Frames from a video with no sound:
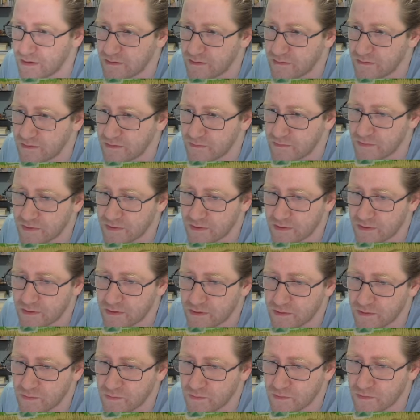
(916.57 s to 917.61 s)
Then we
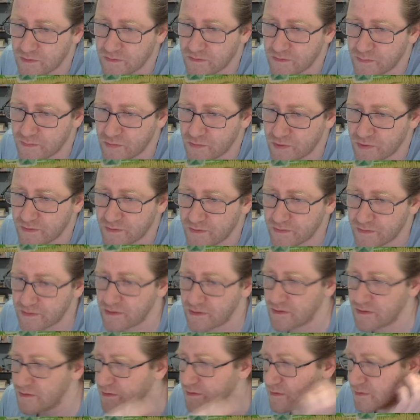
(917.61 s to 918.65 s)
are once more taking
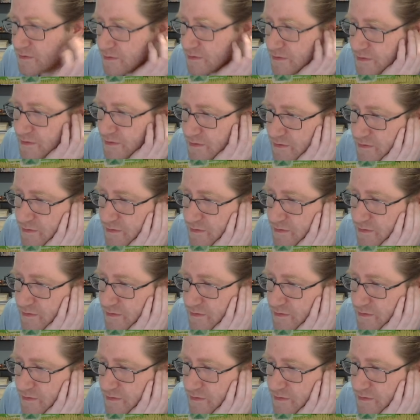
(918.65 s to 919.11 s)
a card.